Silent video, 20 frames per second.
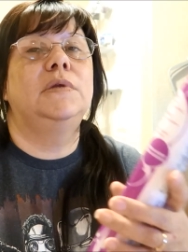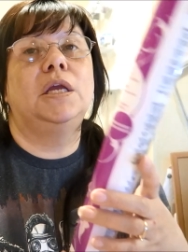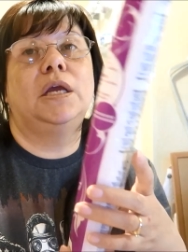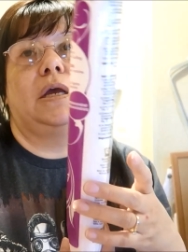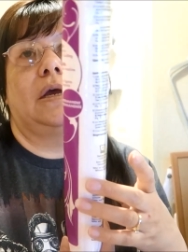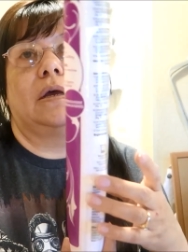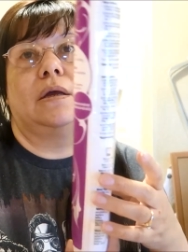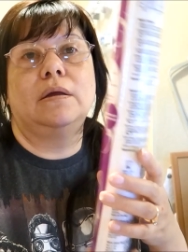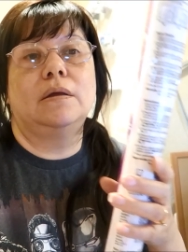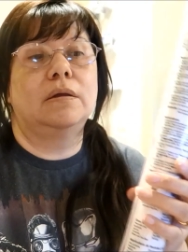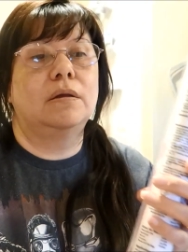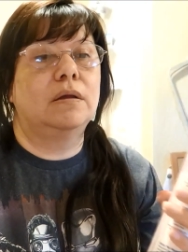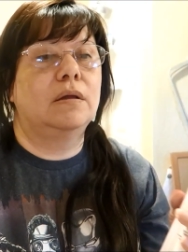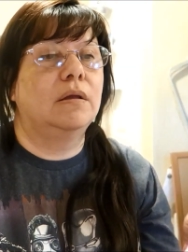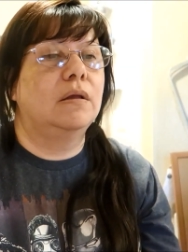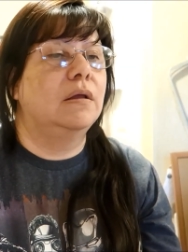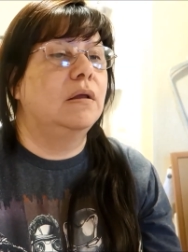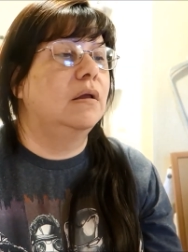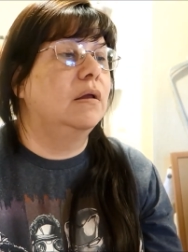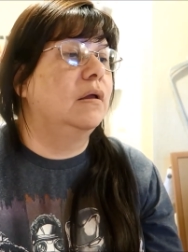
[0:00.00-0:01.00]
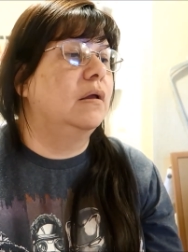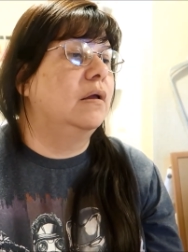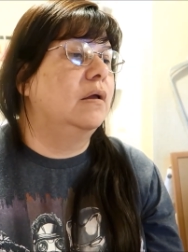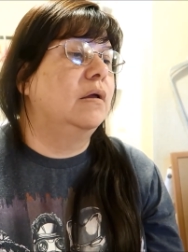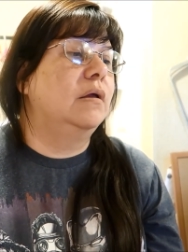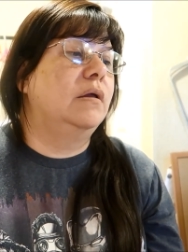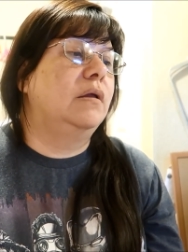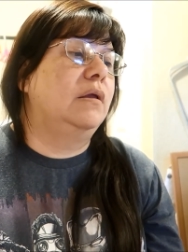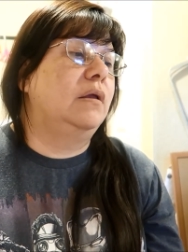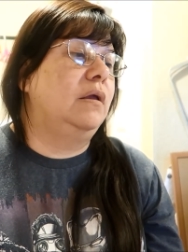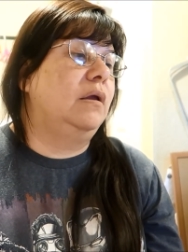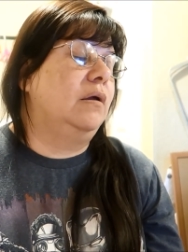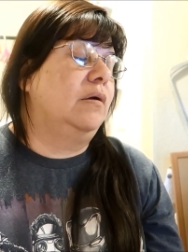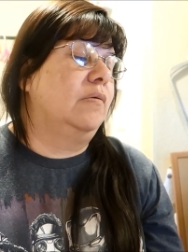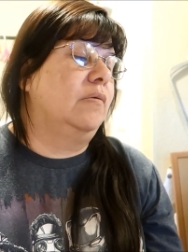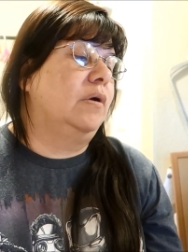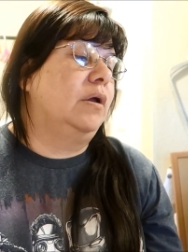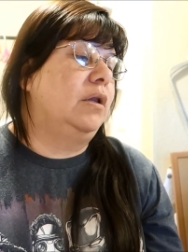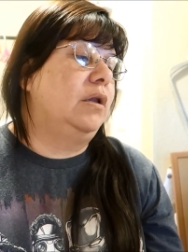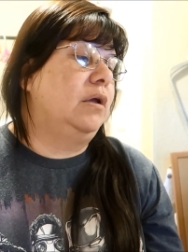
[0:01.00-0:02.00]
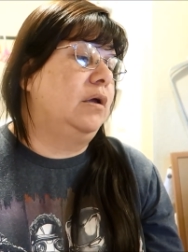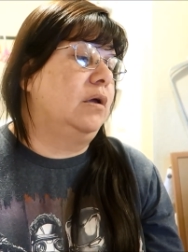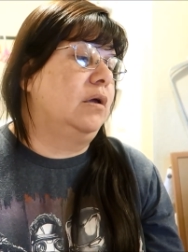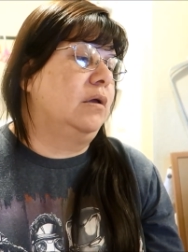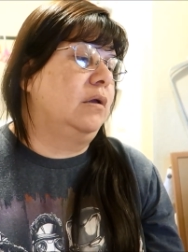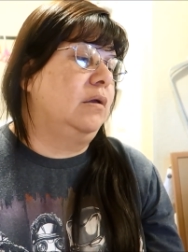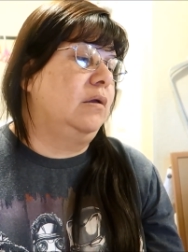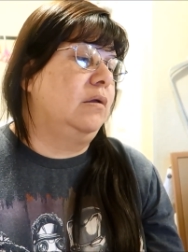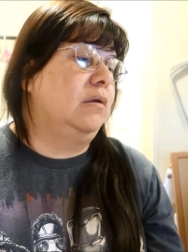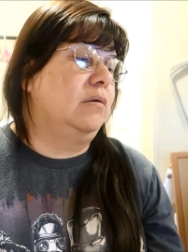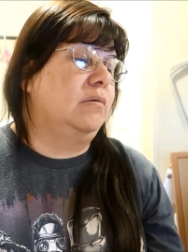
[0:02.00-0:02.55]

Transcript: Yeah. Yeah, why not?